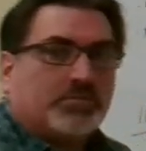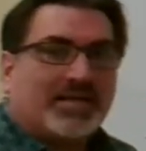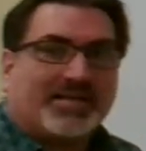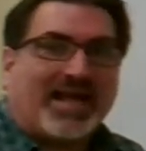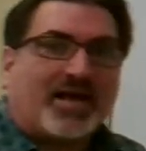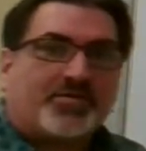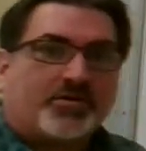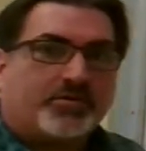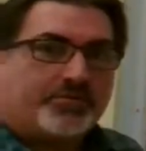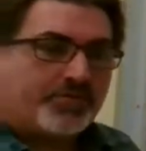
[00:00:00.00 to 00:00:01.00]

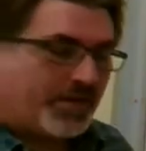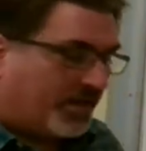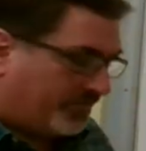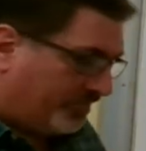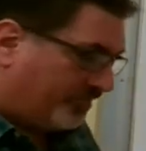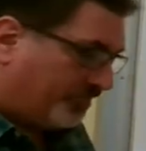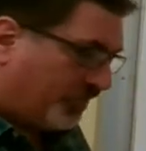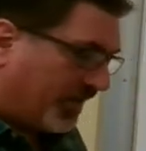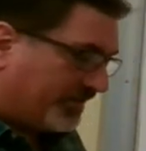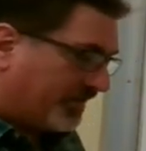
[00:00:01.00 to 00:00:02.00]
cathode for that
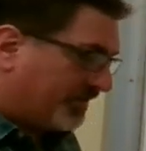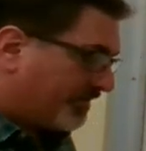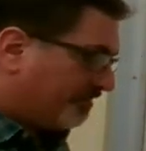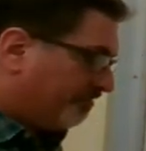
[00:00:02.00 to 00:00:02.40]
process.